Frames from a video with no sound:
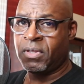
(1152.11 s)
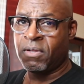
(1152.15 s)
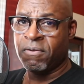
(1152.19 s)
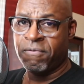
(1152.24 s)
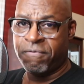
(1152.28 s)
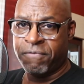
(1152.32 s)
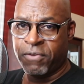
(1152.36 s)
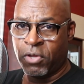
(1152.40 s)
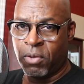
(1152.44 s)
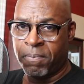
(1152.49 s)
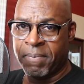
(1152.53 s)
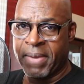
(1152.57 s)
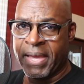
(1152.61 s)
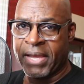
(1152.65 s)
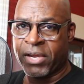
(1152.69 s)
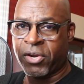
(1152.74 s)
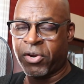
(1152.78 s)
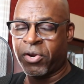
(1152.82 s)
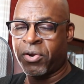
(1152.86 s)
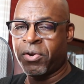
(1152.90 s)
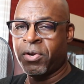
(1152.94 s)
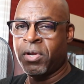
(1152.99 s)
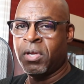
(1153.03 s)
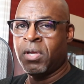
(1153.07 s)

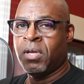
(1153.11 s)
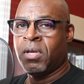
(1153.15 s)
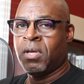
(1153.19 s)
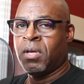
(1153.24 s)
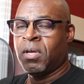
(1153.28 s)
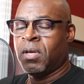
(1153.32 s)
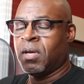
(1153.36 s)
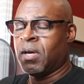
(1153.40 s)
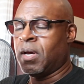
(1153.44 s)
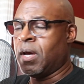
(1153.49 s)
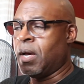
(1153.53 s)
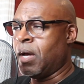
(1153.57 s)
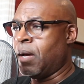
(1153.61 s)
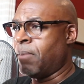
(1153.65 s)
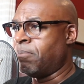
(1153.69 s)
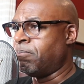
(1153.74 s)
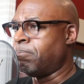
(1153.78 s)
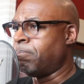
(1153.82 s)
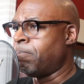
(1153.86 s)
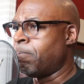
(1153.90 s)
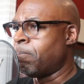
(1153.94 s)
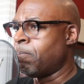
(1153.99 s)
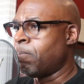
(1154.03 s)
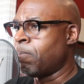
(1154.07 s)
filmmaker,
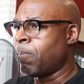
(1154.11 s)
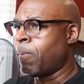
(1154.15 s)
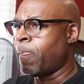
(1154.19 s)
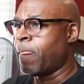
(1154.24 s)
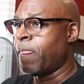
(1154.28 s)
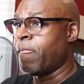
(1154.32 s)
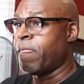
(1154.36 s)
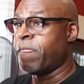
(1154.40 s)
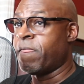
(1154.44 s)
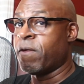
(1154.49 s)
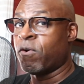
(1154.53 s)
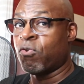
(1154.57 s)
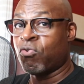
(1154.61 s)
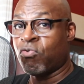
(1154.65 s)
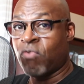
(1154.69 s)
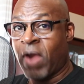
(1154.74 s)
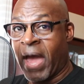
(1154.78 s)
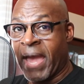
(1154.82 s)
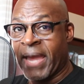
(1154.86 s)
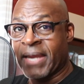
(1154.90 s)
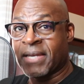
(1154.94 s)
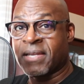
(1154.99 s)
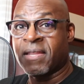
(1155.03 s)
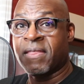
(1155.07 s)
the
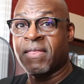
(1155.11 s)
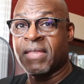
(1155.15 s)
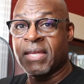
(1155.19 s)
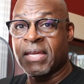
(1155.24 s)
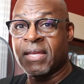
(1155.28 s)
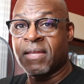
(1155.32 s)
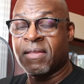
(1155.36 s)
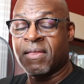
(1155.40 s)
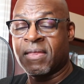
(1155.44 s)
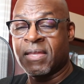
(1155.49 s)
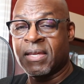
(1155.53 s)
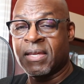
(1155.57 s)
right, the